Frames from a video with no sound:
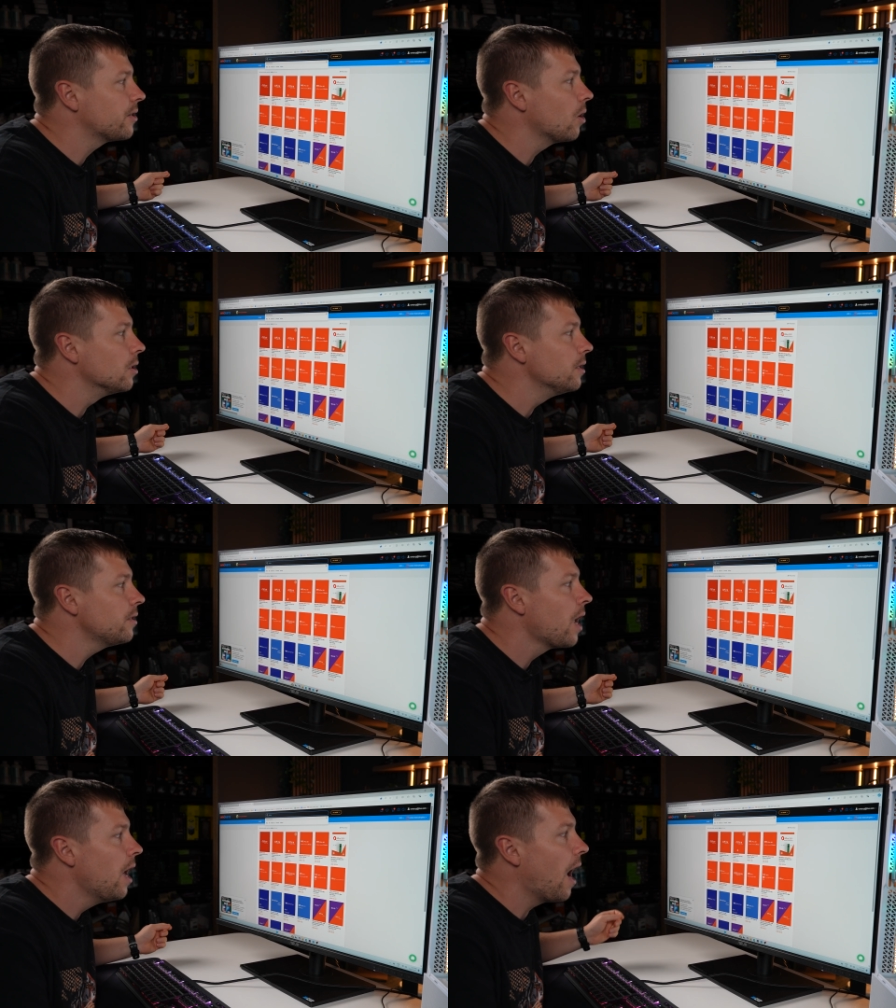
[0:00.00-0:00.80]
S
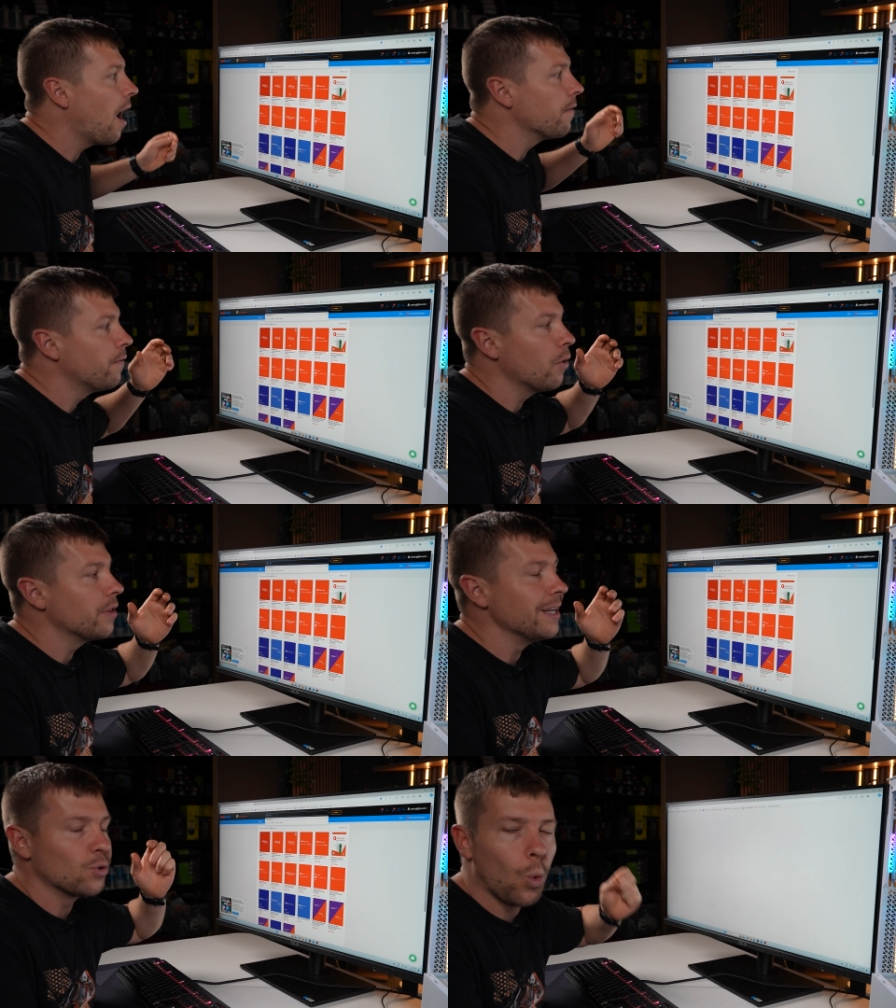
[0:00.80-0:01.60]
dollars uh, for
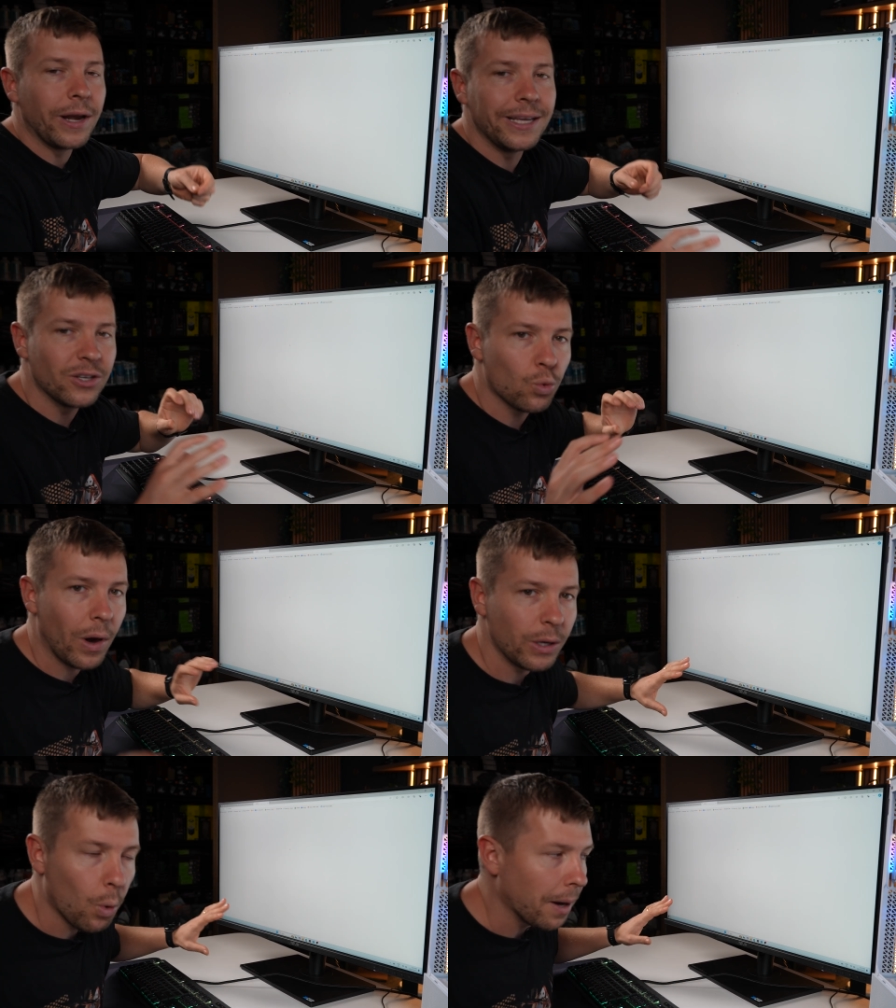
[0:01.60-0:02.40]
the twenty
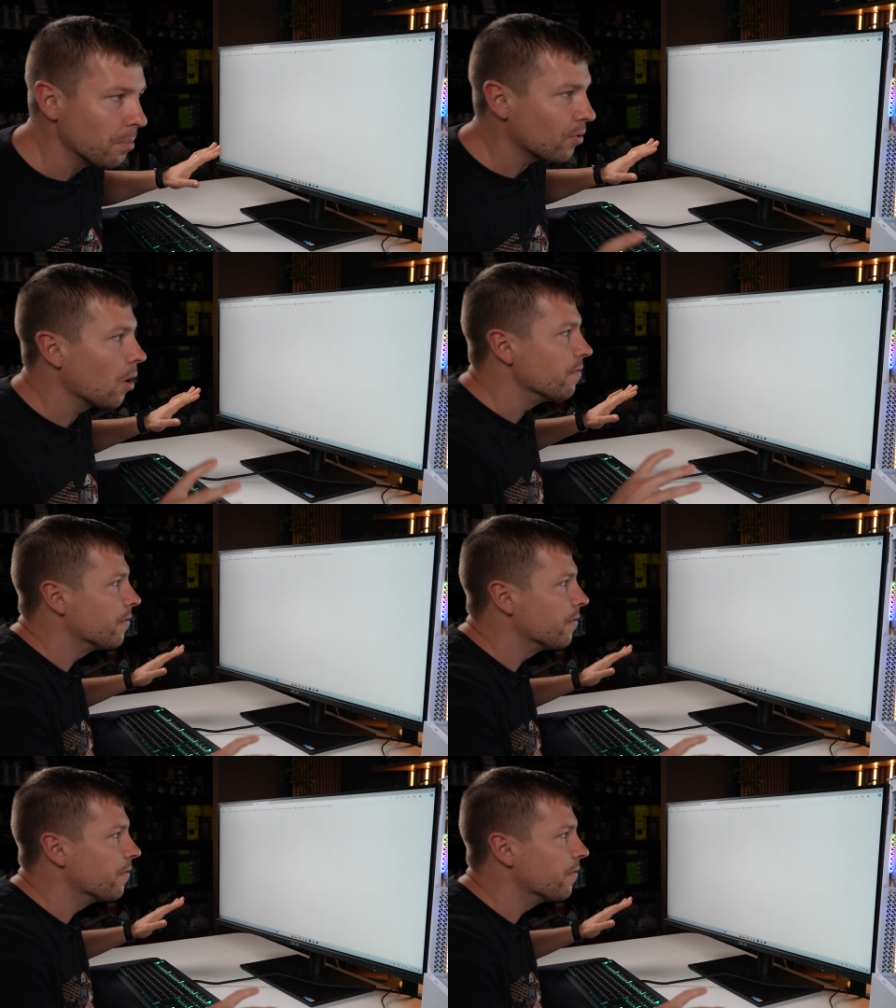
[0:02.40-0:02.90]
twenty-one Pro